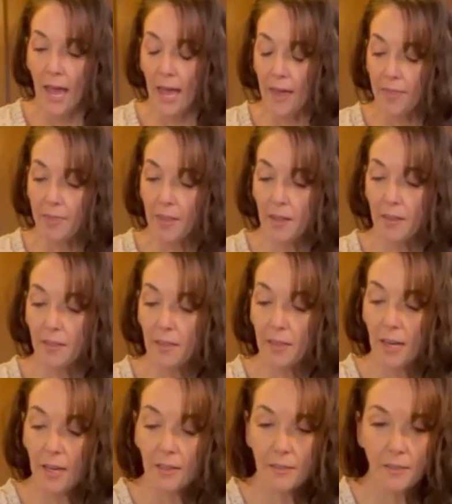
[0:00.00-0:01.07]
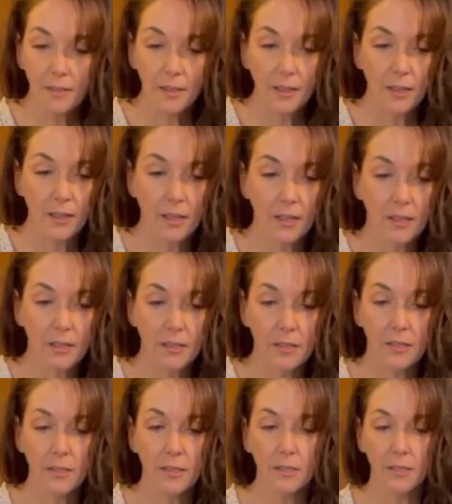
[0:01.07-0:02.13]
And then the next thing
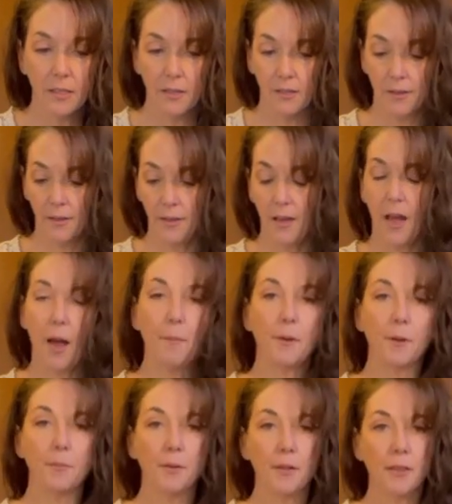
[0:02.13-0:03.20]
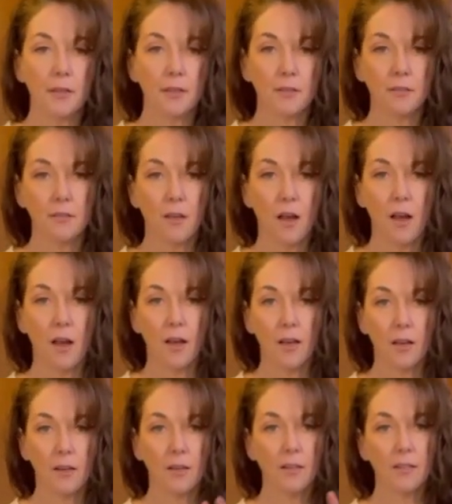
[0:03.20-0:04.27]
is I'm gonna put this
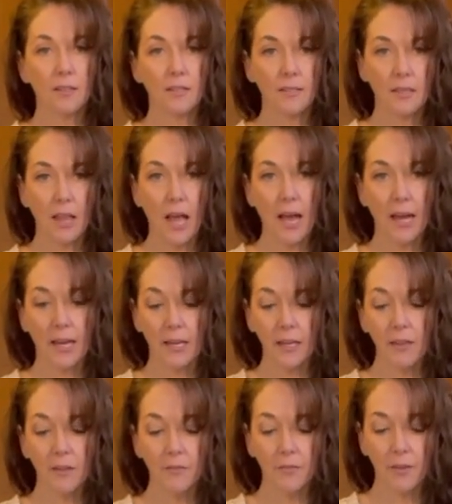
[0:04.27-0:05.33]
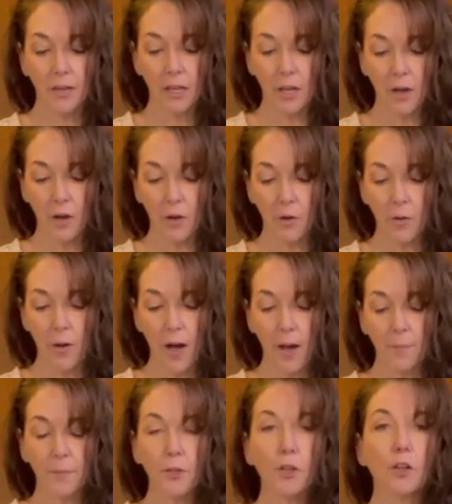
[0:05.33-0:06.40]
on the slide in the video.
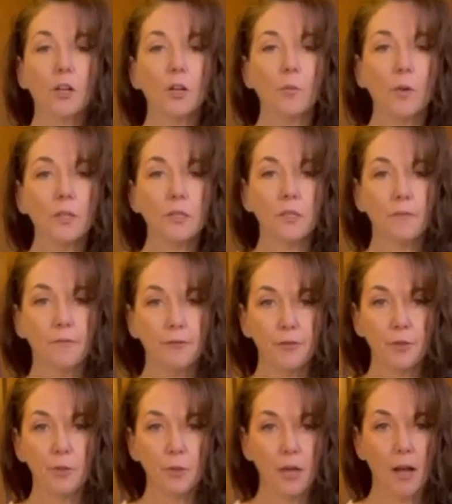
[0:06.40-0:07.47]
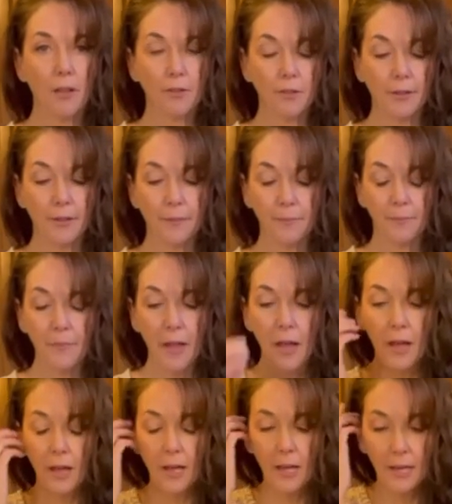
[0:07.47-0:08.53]
Um, you're gonna want some food coloring.
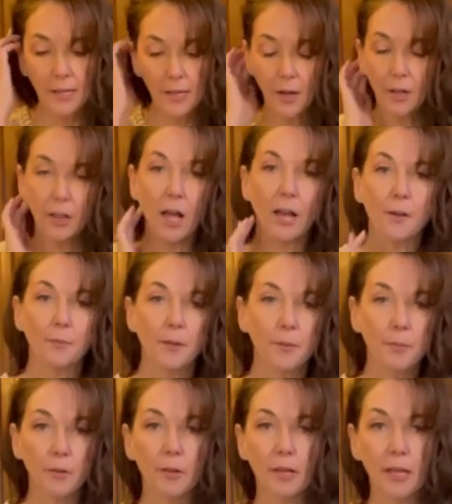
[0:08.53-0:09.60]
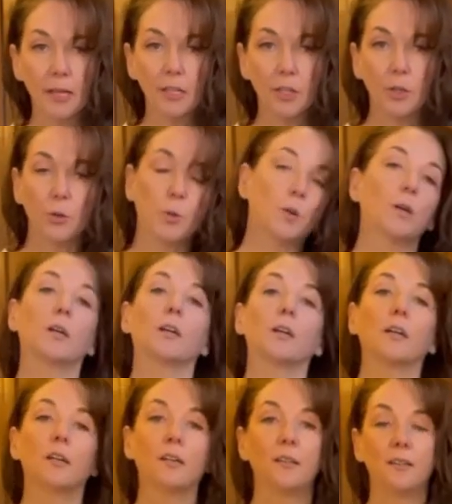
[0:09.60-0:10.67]
Now, a lot of people in
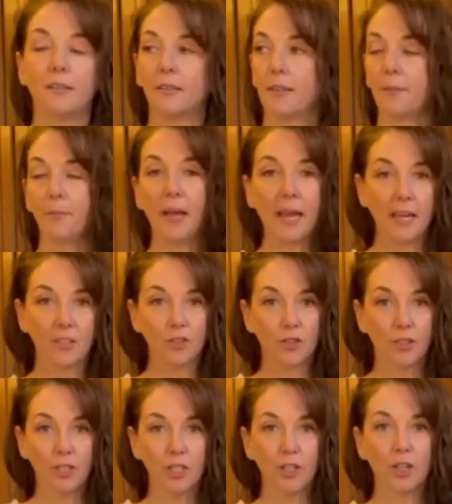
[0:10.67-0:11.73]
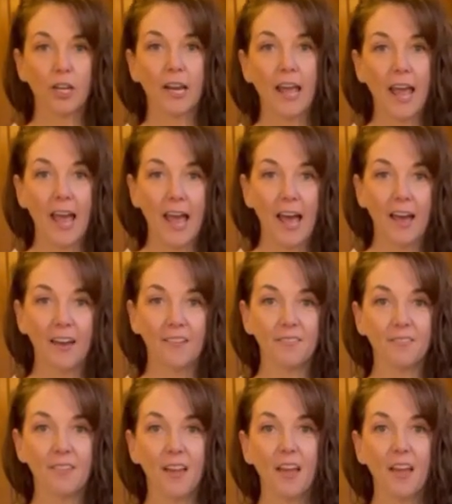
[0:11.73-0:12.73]
your pantry, you're gonna have